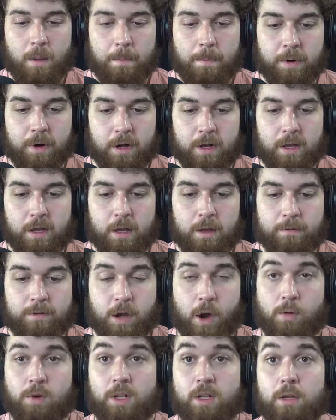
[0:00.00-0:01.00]
But if
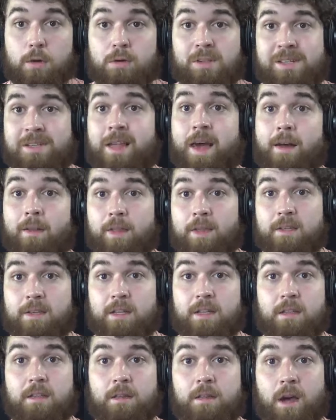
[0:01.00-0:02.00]
Tony loses, not only is
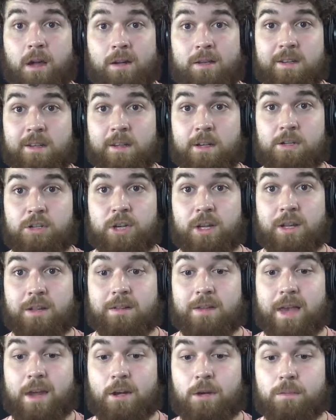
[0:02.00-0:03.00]
he done as a legit
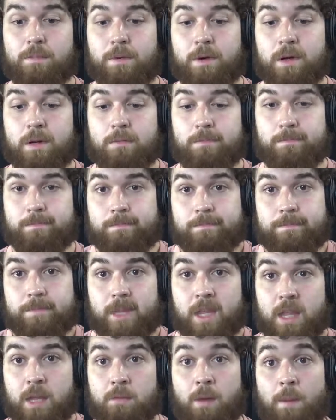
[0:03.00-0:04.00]
contender, but
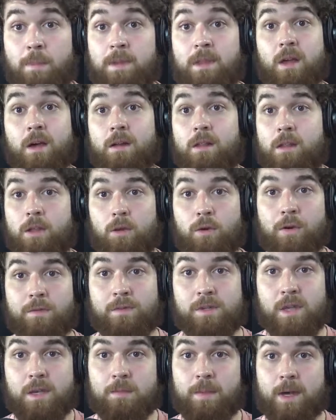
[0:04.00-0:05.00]
he might be done in the
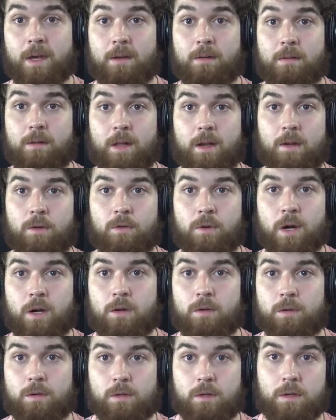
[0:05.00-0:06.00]
UFC, man. Like, who
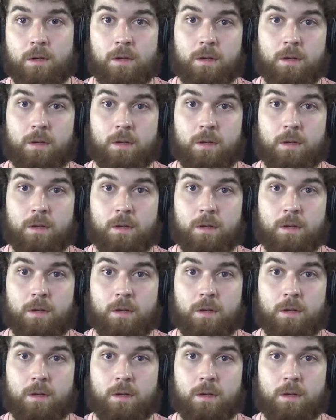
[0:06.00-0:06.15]
knows?